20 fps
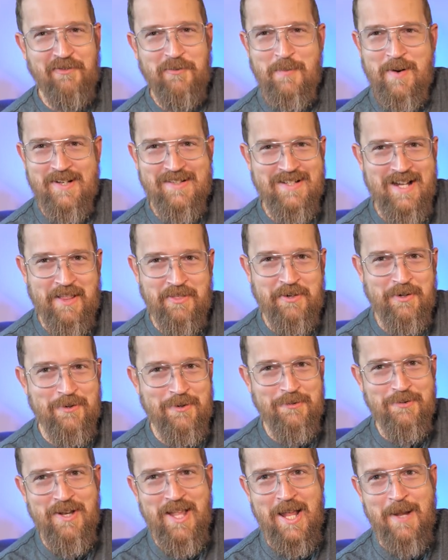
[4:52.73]
Everybody's got their
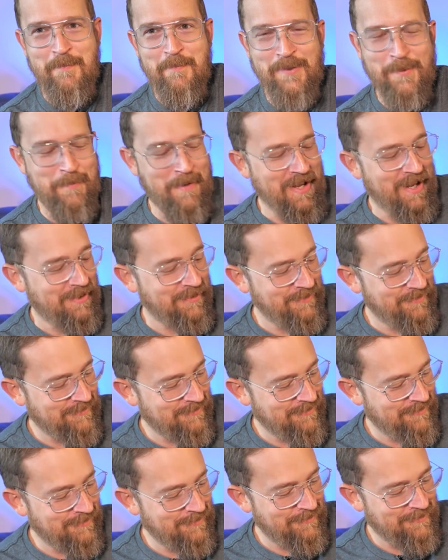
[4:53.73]
own names, man.
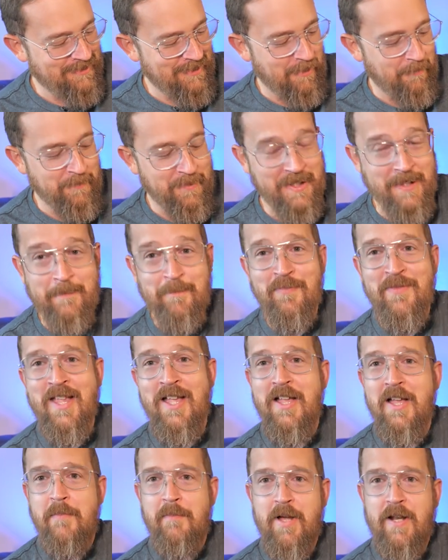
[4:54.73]
You tell me.
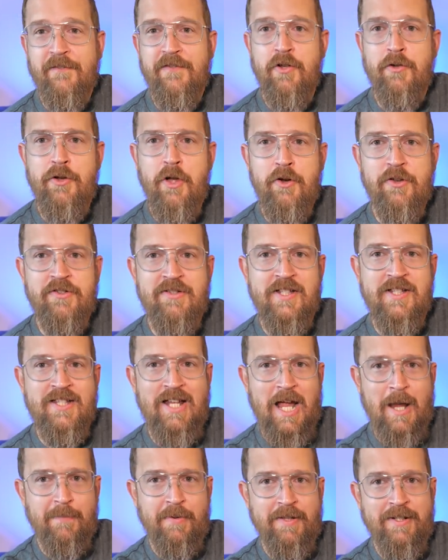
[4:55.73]
But if you'll notice, the
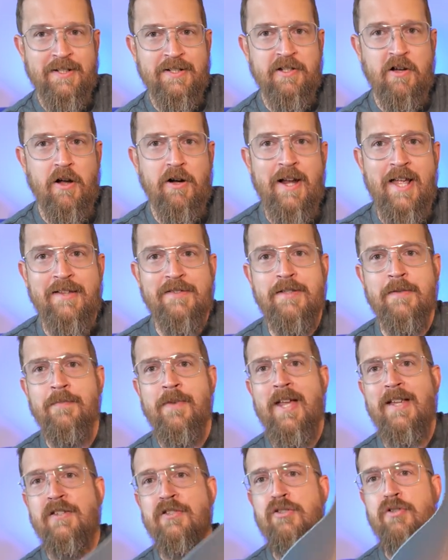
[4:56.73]
top of the guitar has some
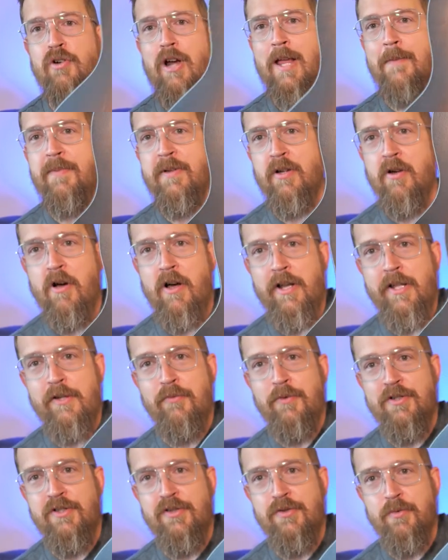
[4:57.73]
nice striping on
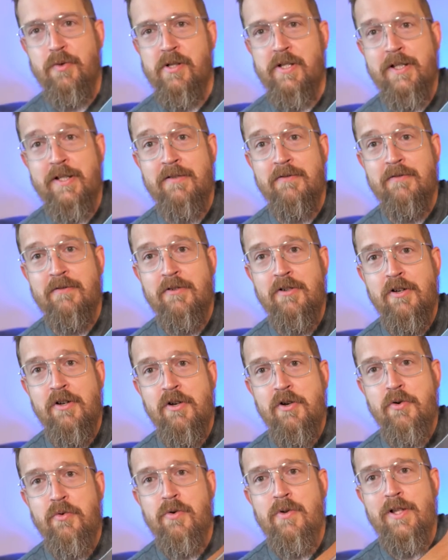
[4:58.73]
it, which is really,
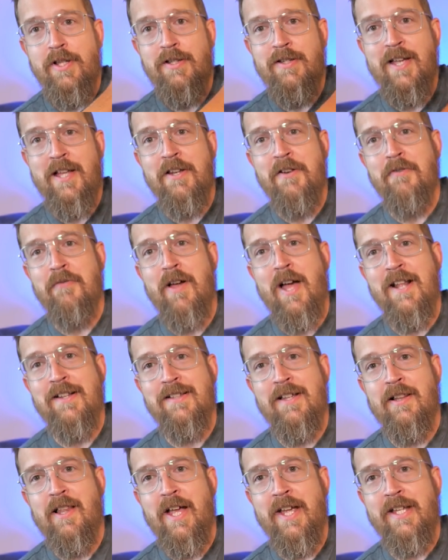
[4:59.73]
really dead to
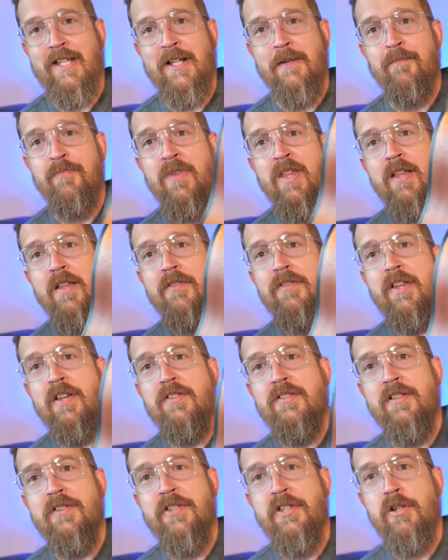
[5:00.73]
rights. I like it.
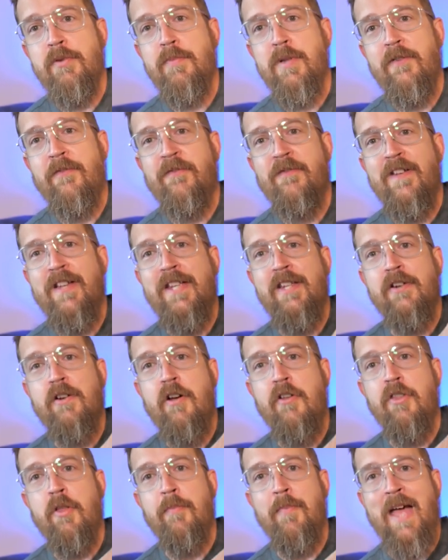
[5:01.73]
There's a little bit of figure
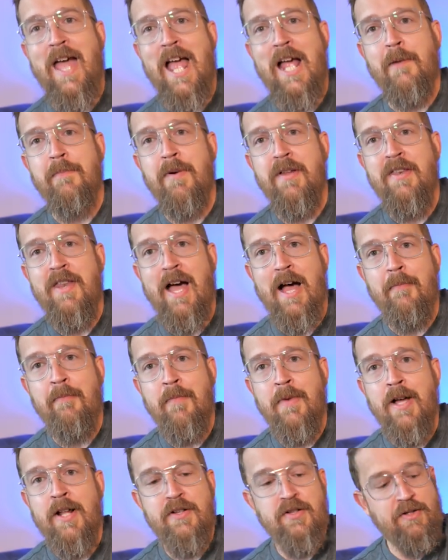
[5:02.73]
on the back, but not
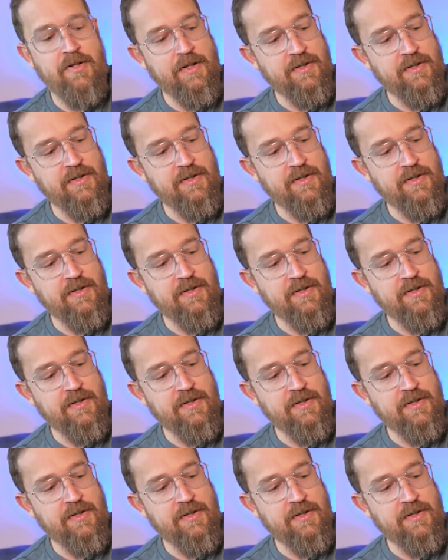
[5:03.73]
much.